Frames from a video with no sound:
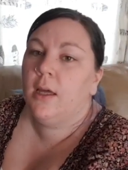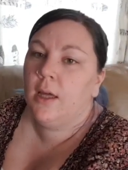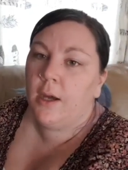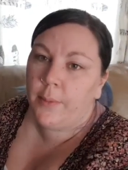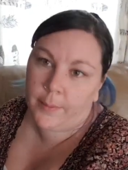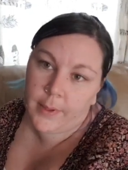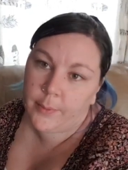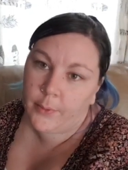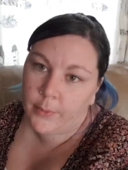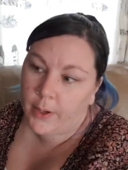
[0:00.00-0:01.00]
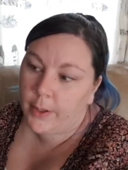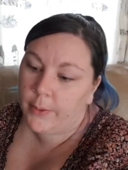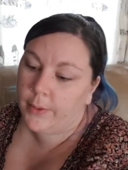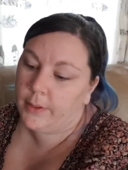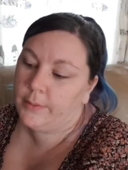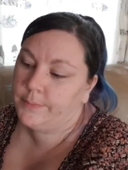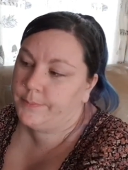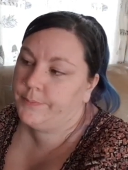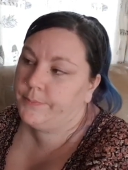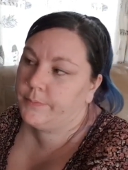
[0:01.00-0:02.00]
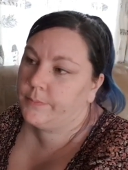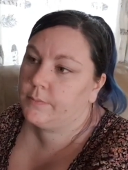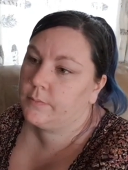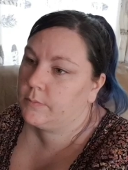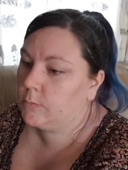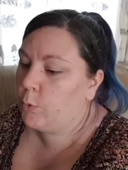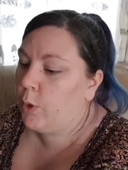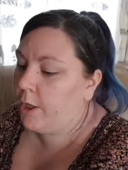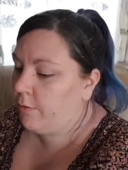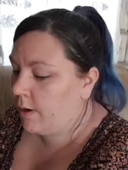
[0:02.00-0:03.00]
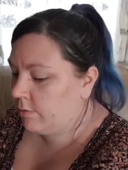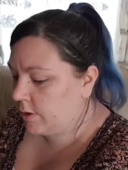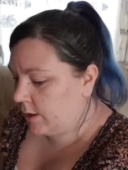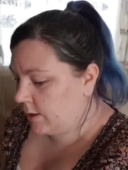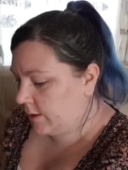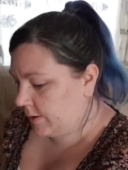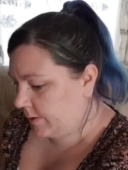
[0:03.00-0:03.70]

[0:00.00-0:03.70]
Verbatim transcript: helping people grow. Quite grounded.